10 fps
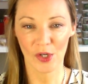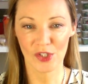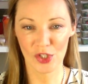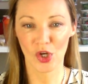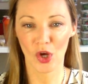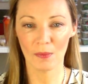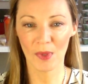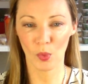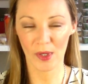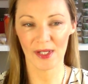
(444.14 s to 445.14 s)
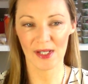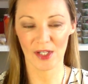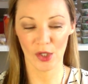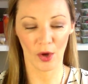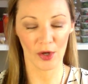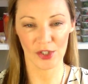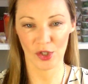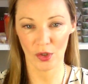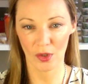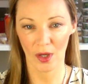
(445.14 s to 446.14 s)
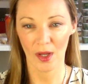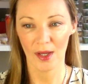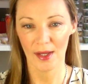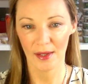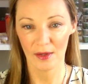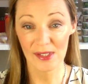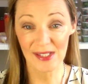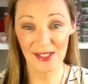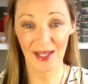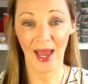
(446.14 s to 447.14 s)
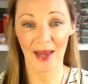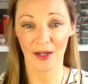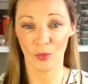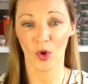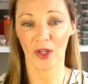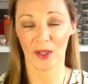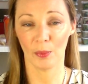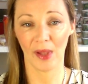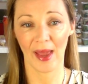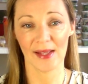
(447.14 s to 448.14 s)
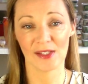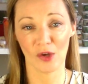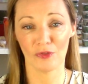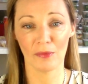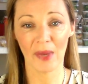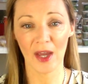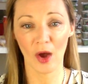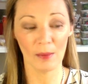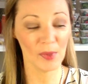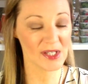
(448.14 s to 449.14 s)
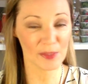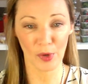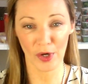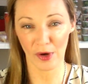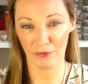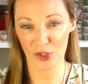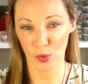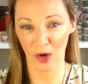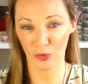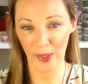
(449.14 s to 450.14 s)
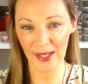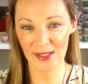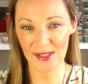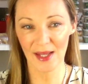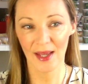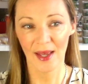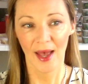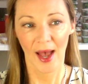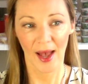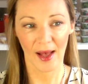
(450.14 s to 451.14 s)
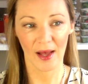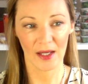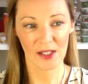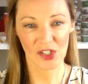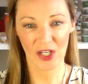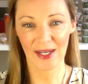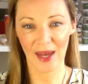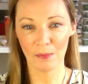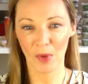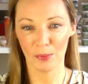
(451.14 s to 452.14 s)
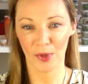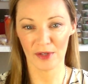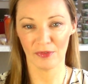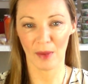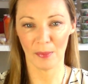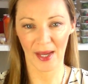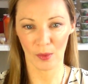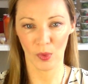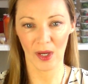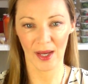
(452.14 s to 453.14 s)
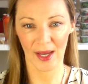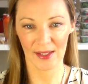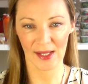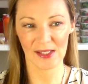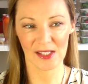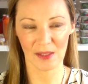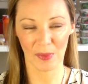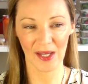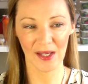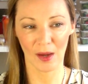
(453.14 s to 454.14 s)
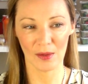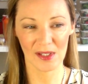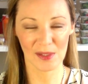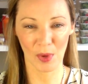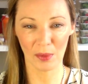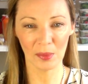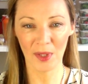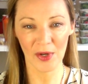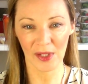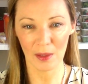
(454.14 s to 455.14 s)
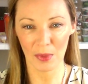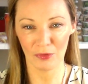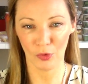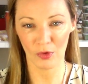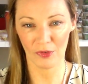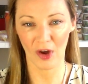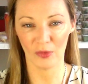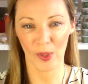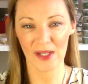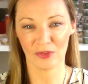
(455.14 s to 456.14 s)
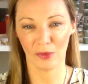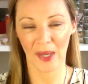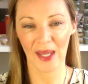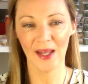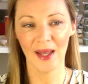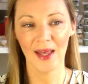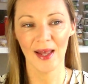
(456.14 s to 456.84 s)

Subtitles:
determine what it is that you're going to do, stick at it and work the plan. So for me, I'm on this program for 12 weeks to get my body fat back where it needs to be. It's probably only going to be 4 or 5 weeks for me.